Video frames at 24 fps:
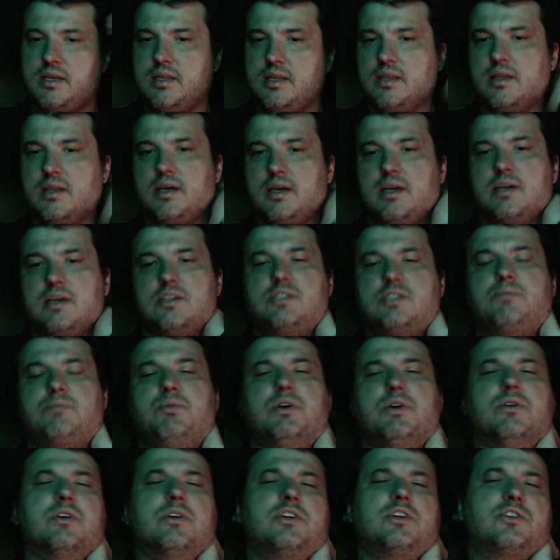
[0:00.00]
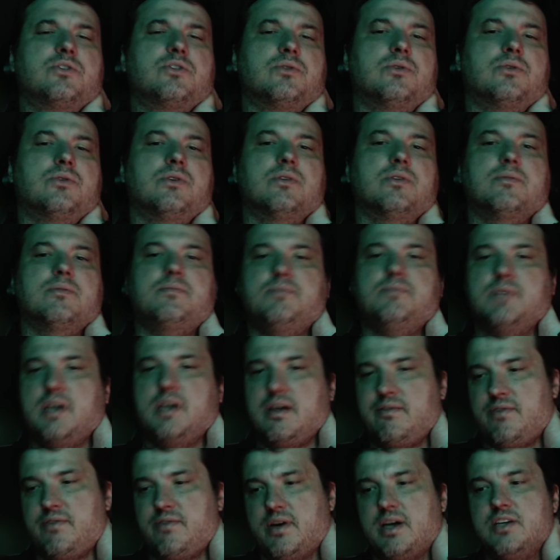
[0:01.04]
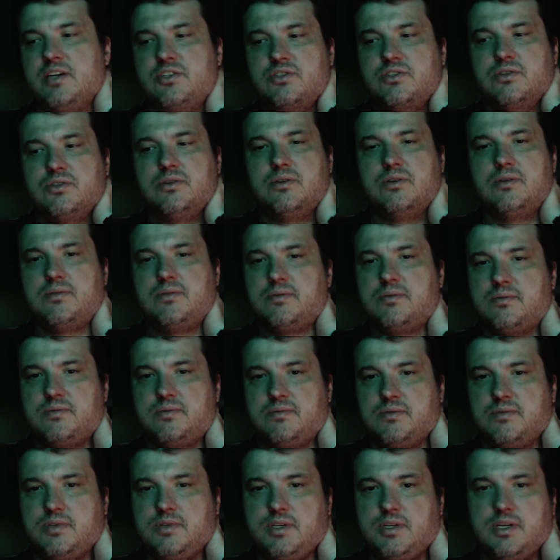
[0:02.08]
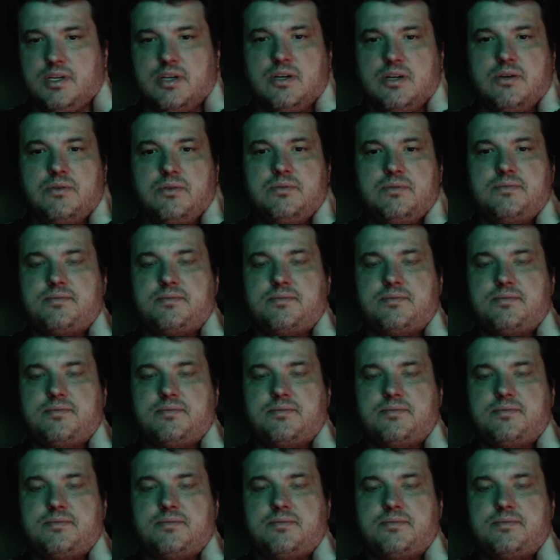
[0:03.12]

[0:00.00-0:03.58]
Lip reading: like a spiritual advisor, you know,